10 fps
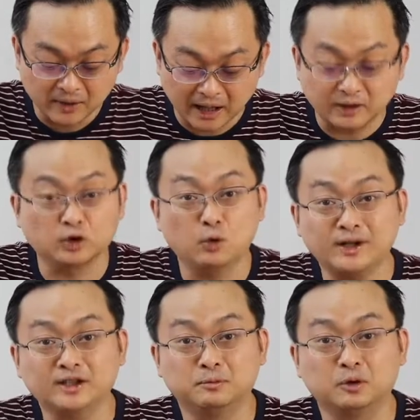And so
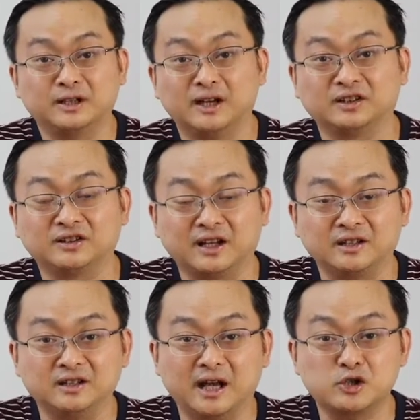what this book does is
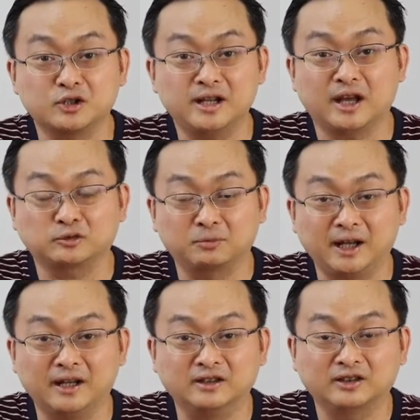that it actually
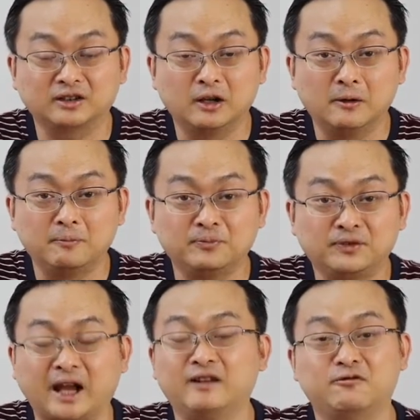explains
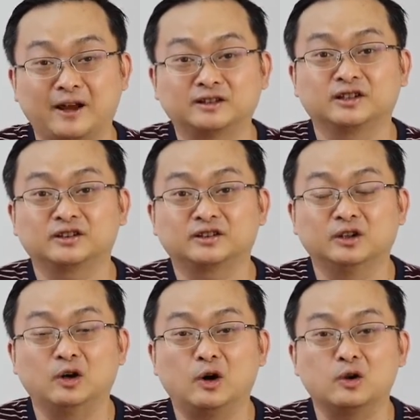10 factors
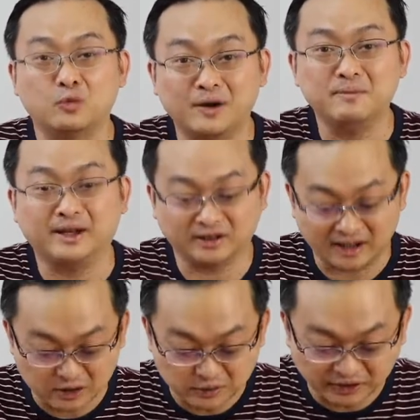on what makes a
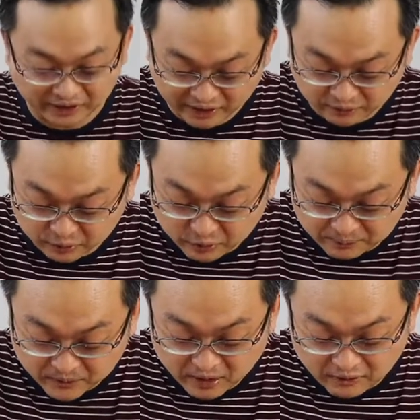country successful.
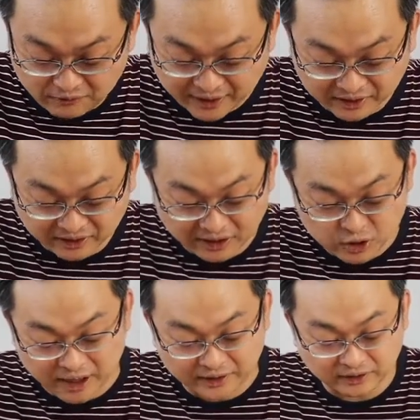Factors
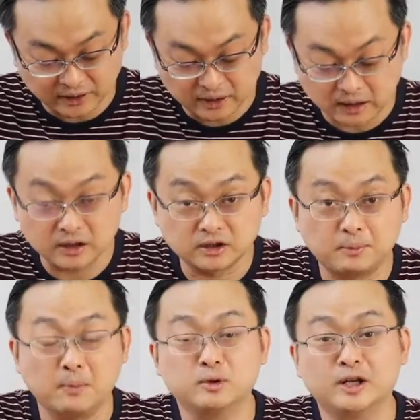such as the
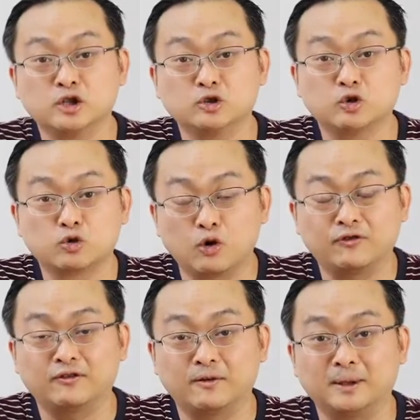population
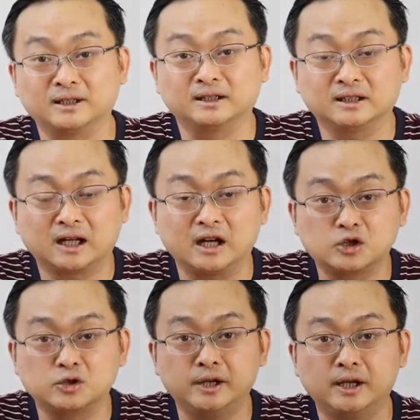growth of a particular
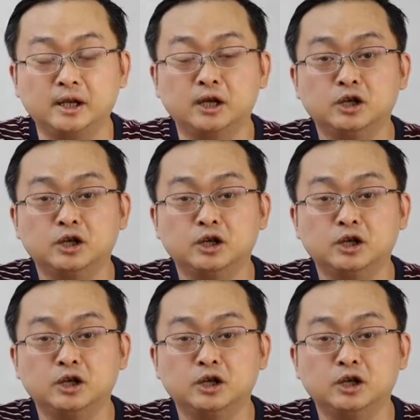country.